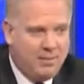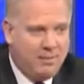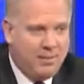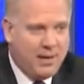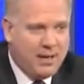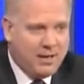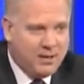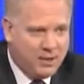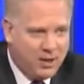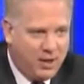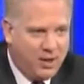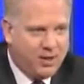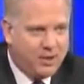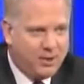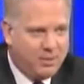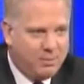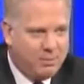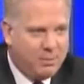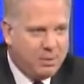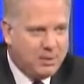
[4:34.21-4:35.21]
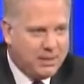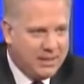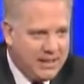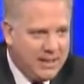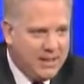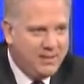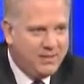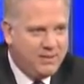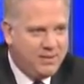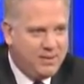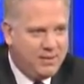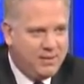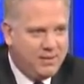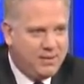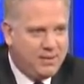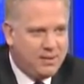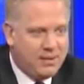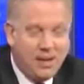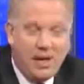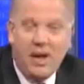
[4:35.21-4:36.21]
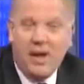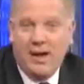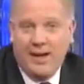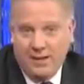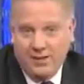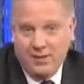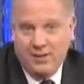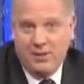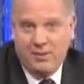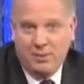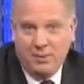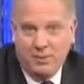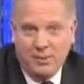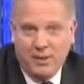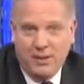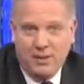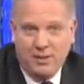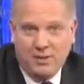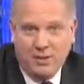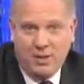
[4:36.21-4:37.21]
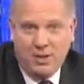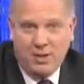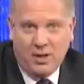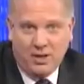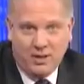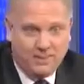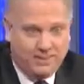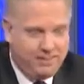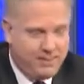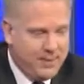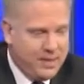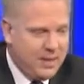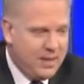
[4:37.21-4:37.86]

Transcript: My daughter believed the lies that were being taught.